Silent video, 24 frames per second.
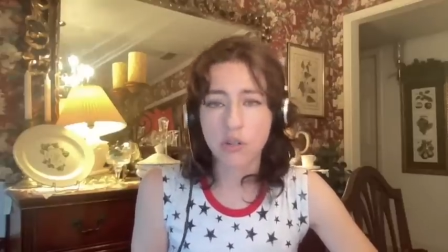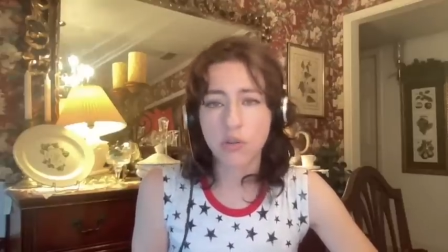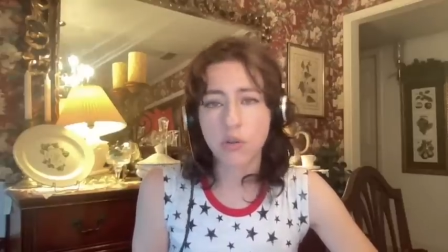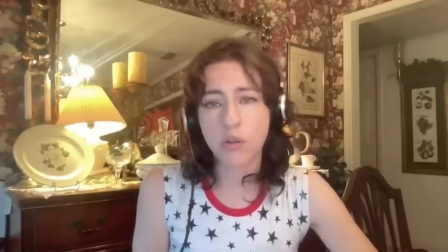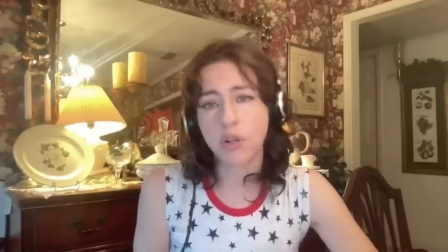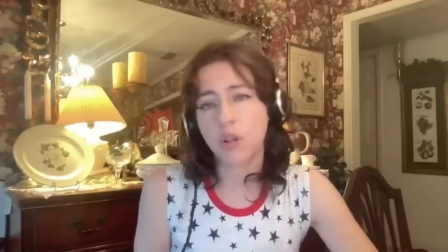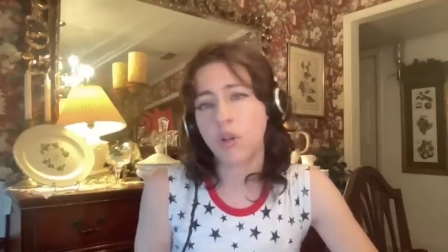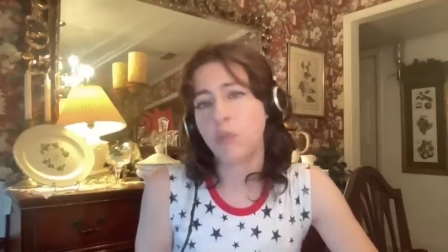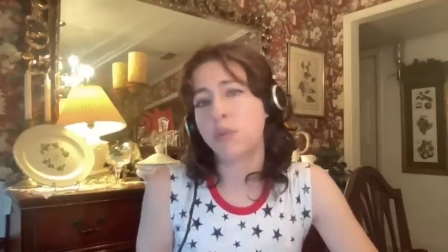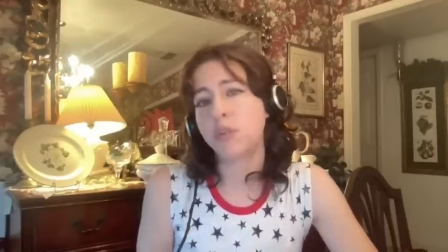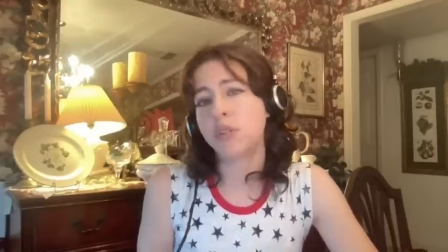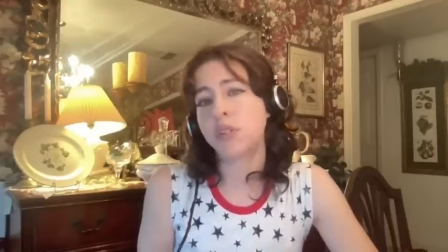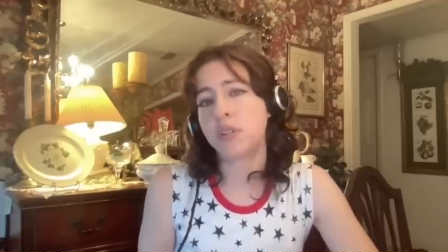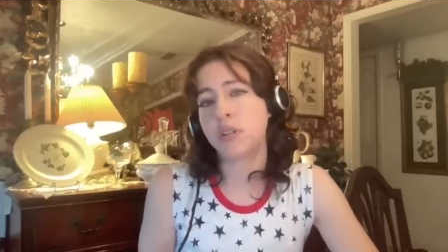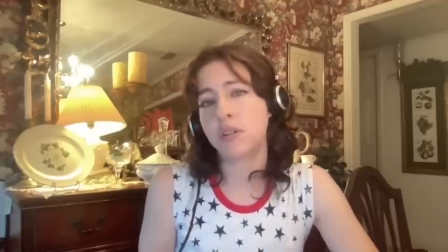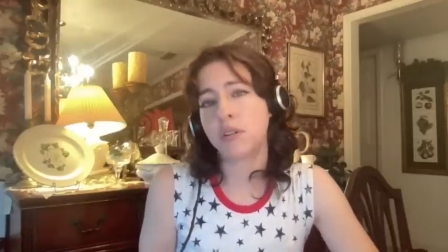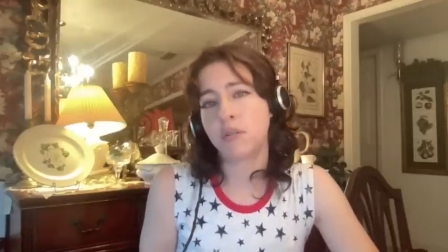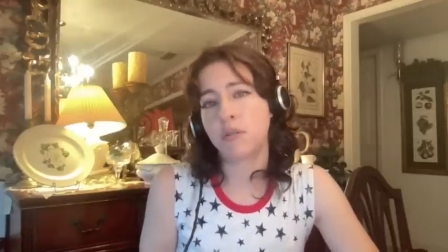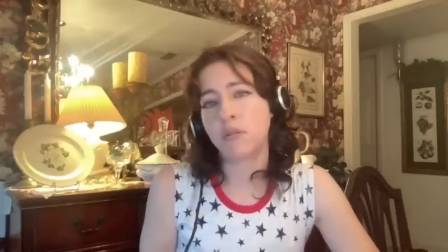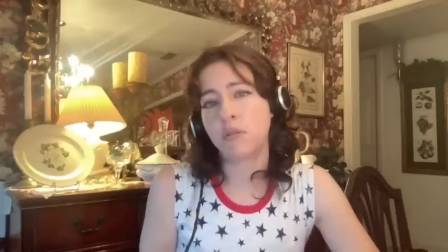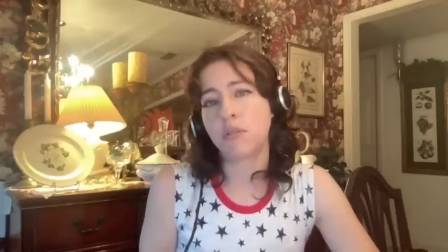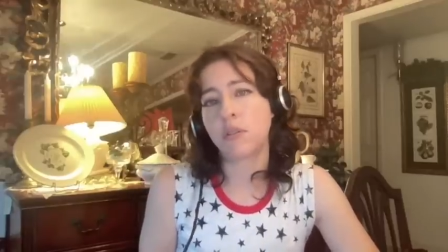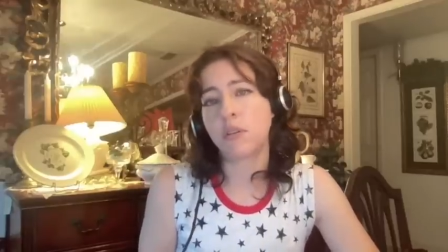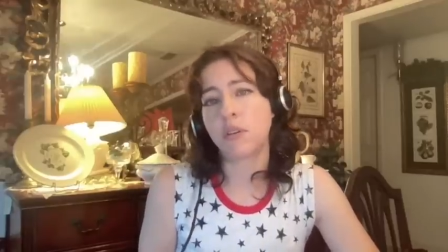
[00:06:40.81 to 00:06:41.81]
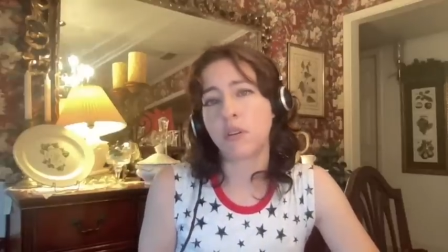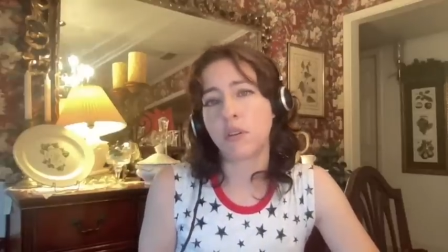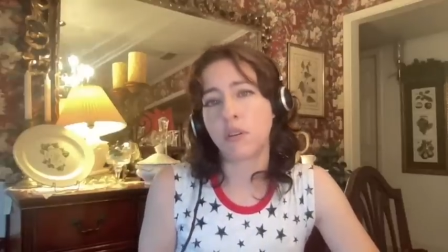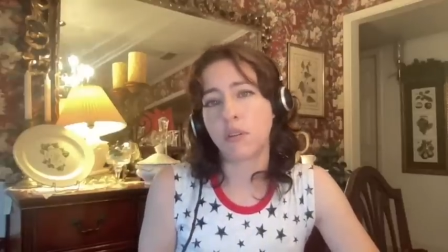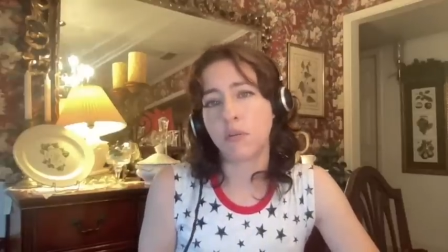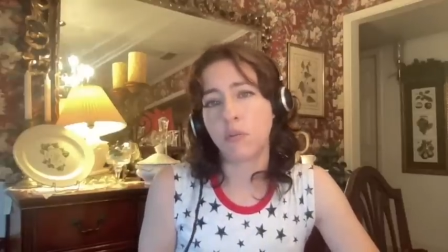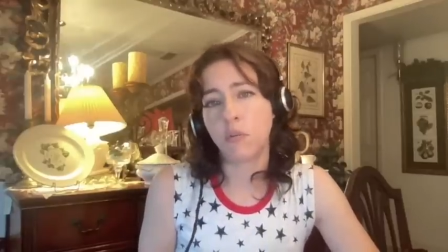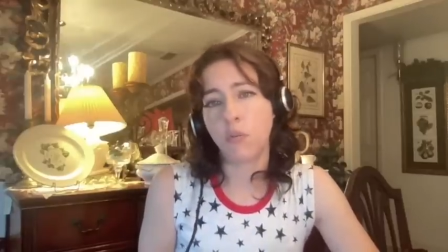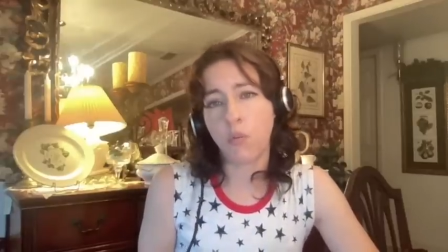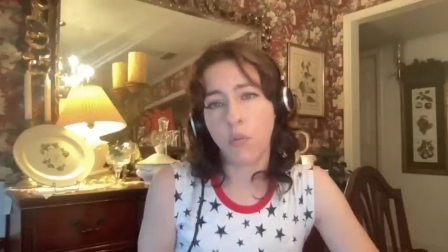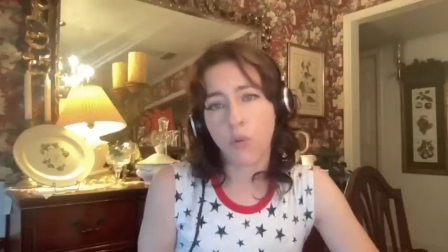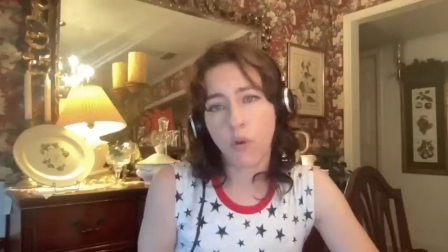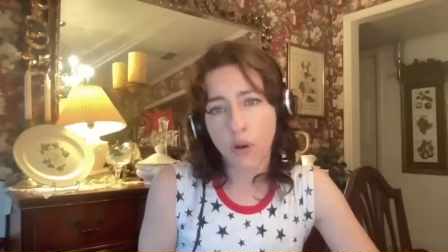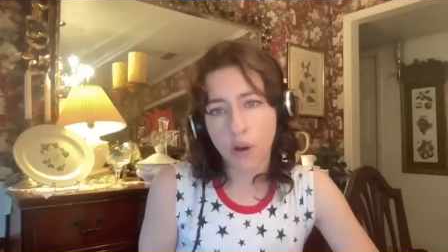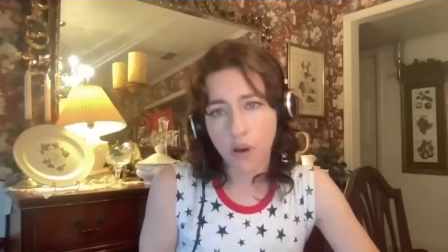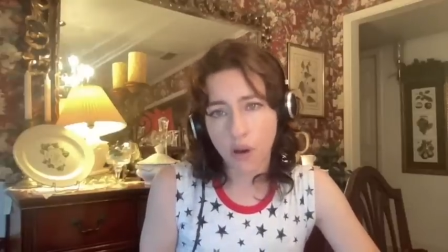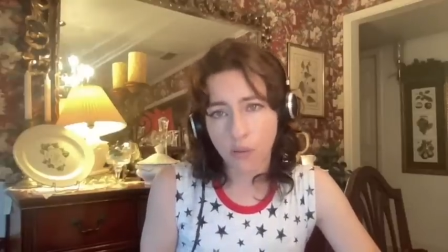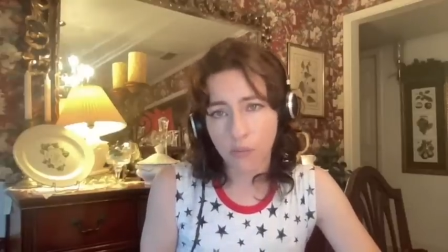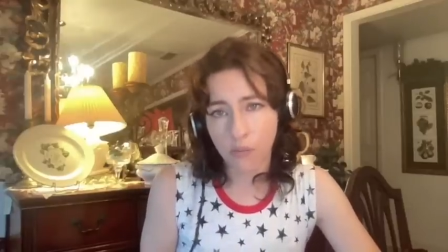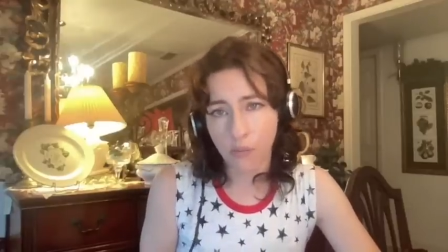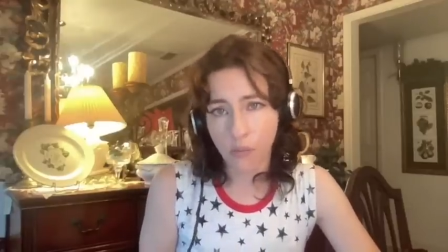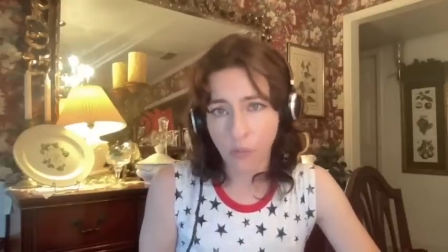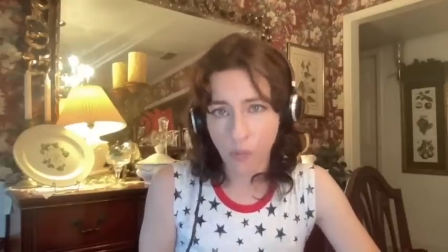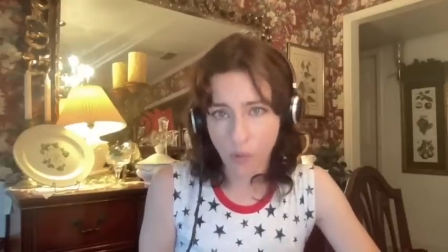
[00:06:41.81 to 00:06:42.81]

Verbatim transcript: You can almost hear the wah